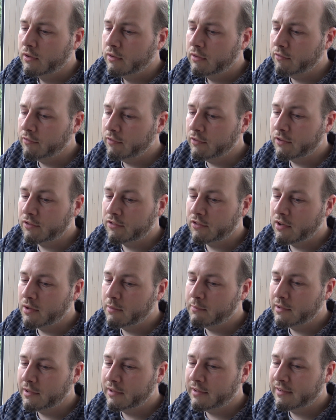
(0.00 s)
the first
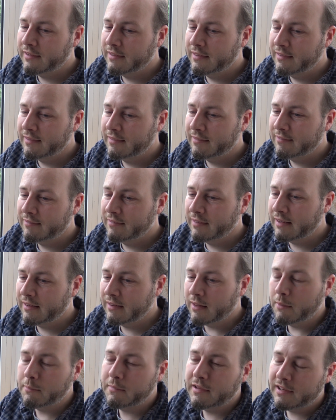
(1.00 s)
time
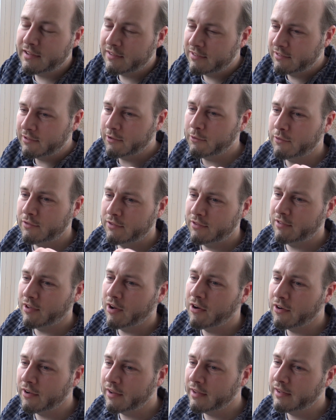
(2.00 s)
I mean it's so
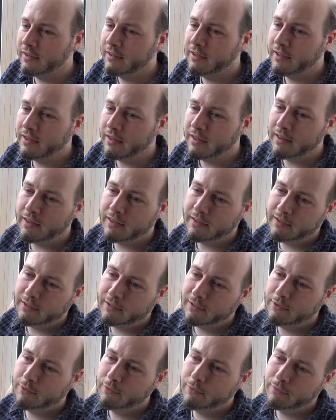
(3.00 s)
tight, and
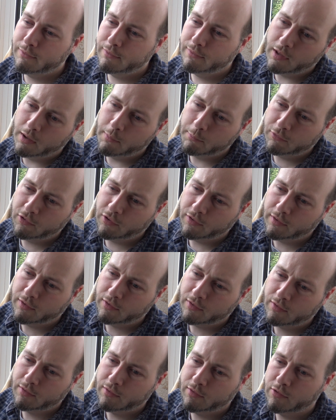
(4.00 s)
you come to
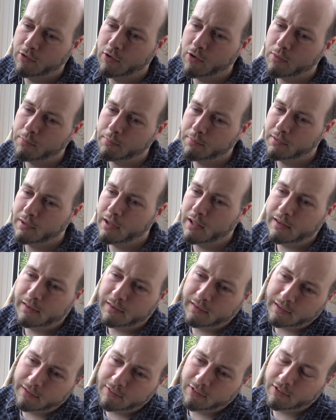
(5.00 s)
the top
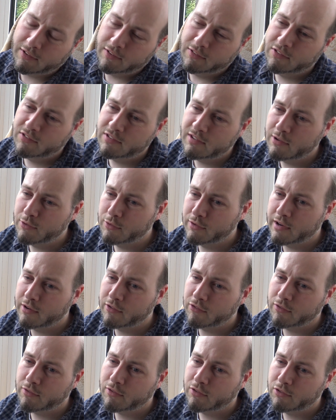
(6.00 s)
and it's a concealed
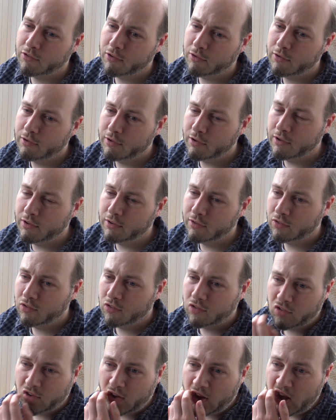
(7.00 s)
entrance, so you can't
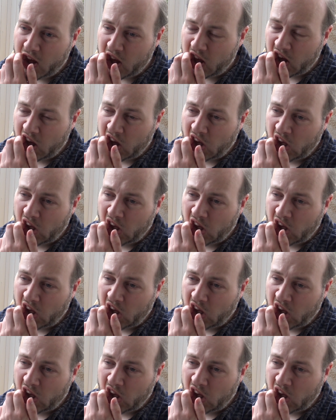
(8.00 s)
see